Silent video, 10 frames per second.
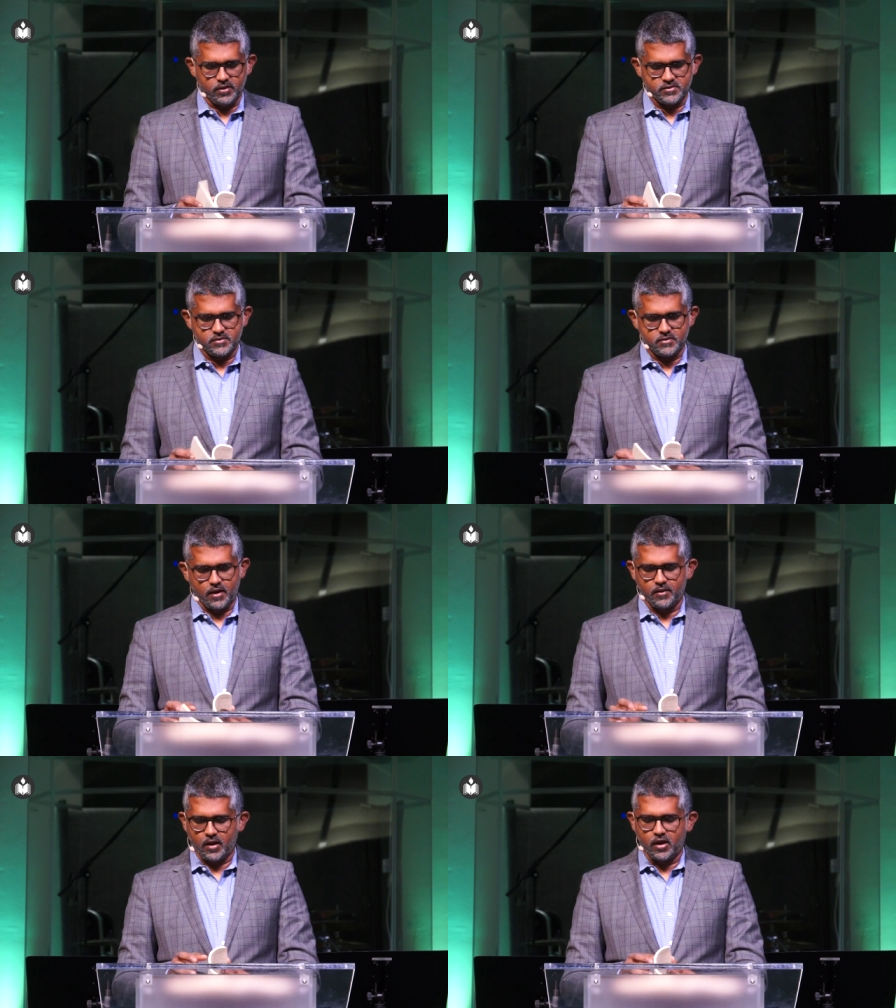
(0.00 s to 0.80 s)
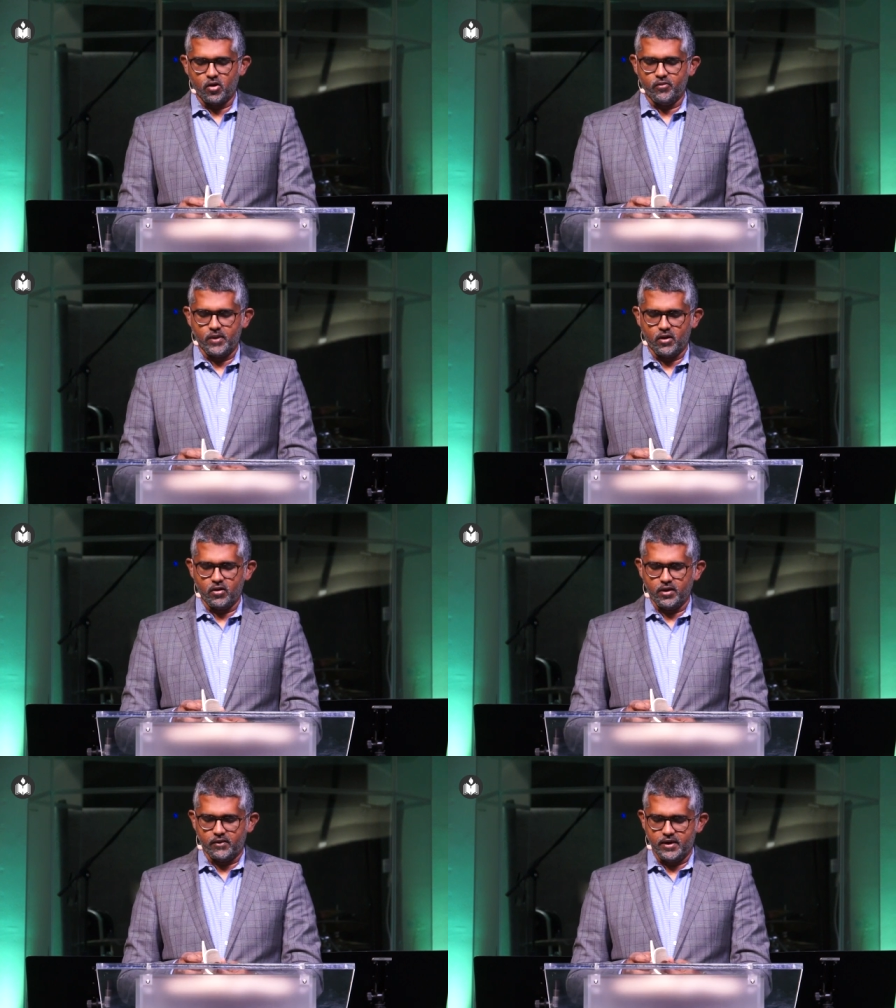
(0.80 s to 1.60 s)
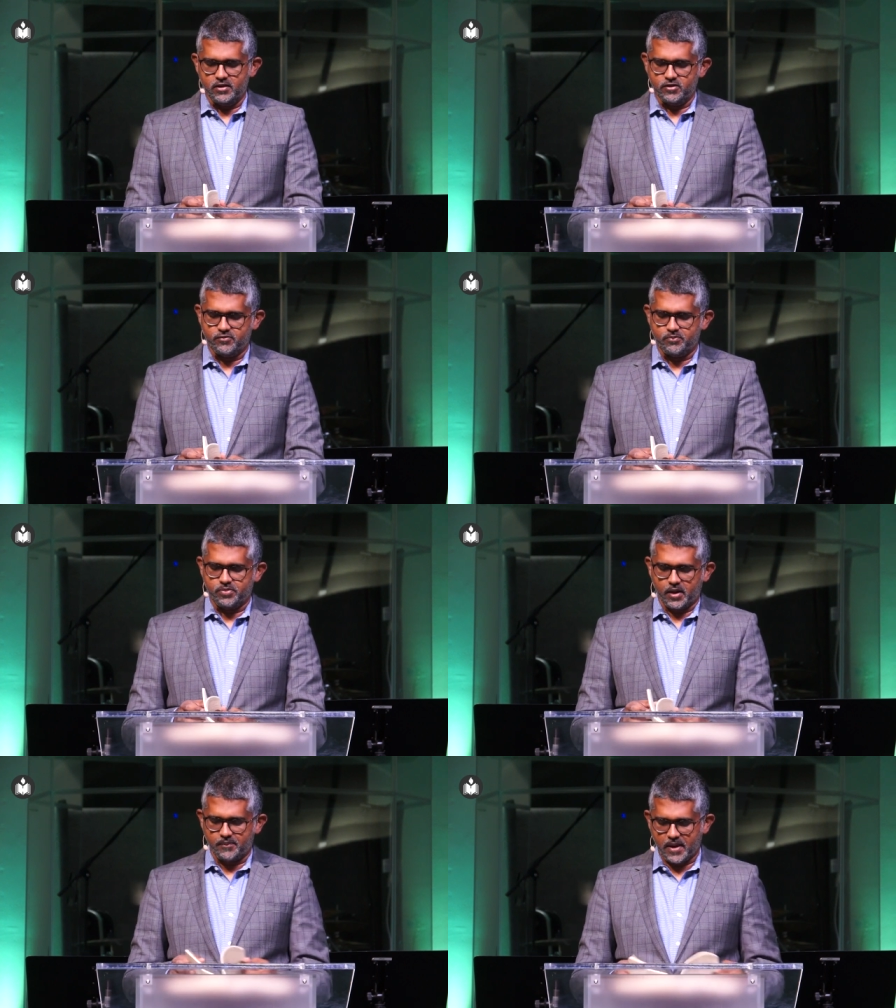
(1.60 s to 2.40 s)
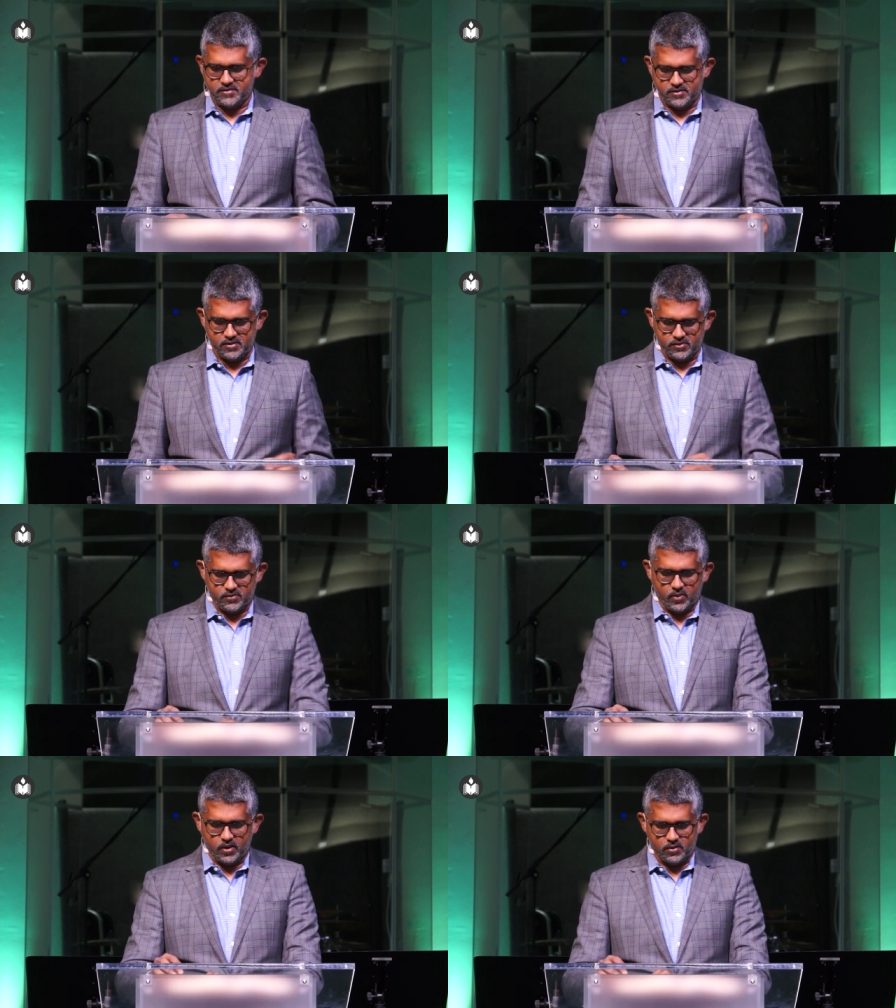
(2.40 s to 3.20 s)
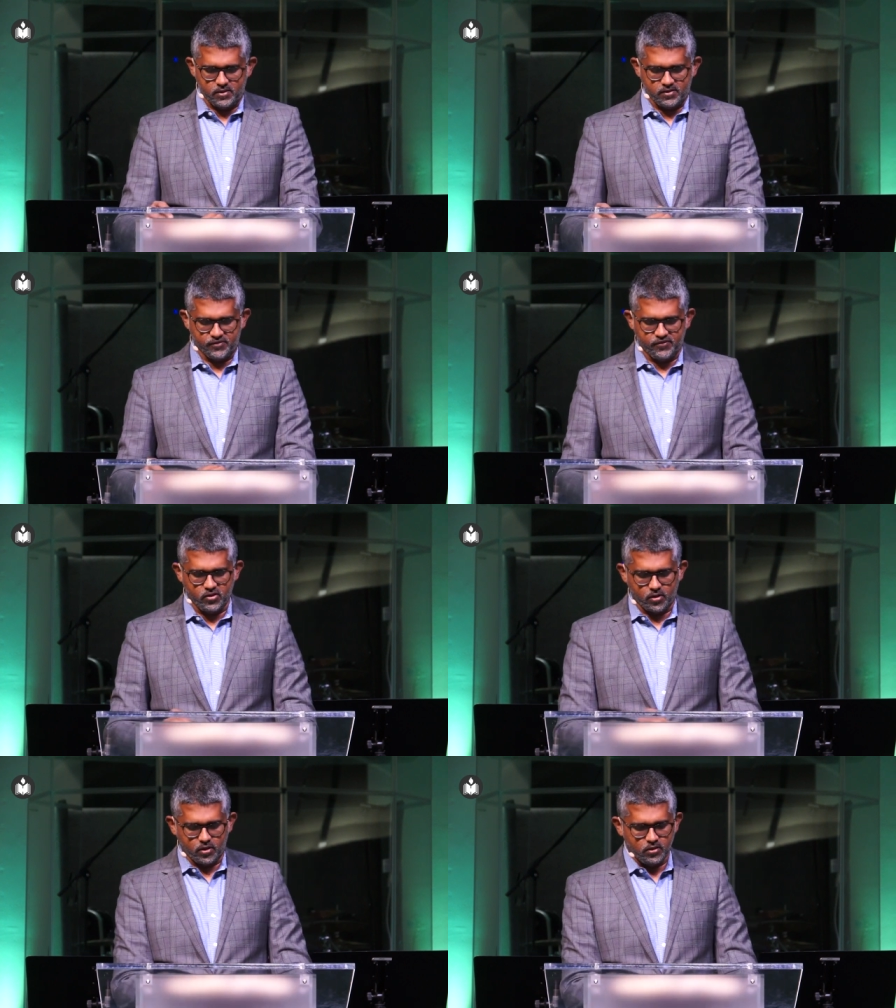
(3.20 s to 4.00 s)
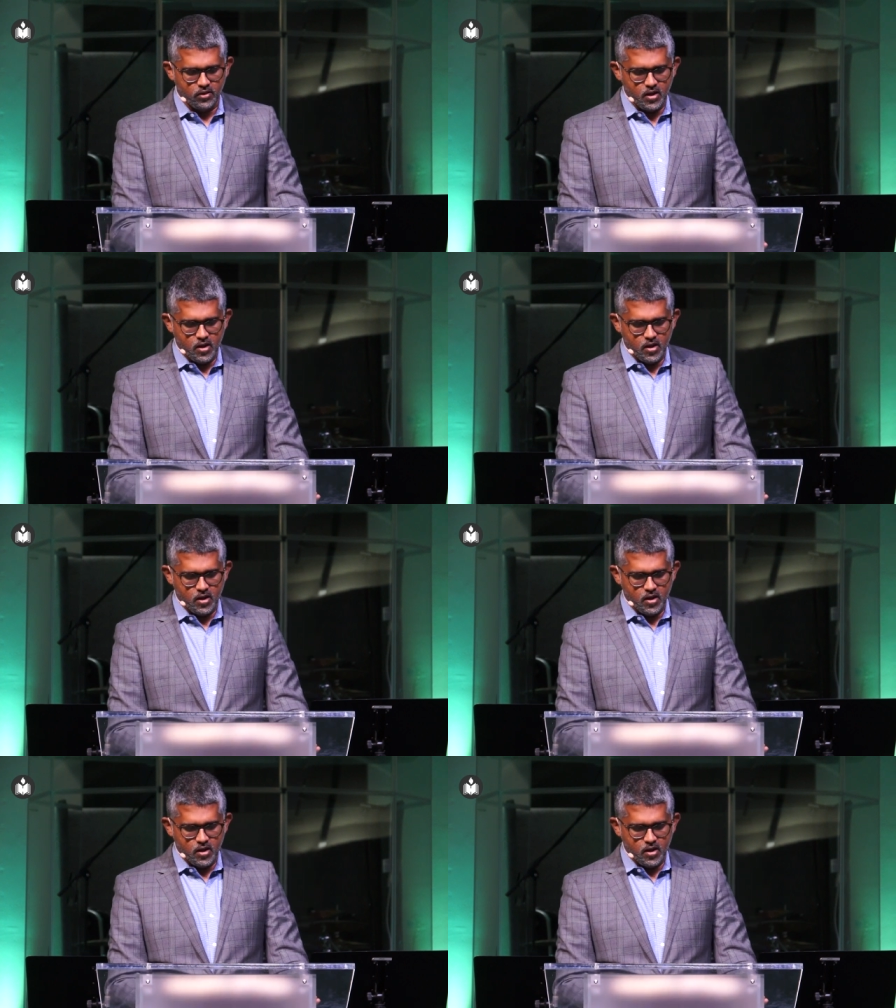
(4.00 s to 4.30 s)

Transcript: just I, I know we only read these passages when there's a funeral,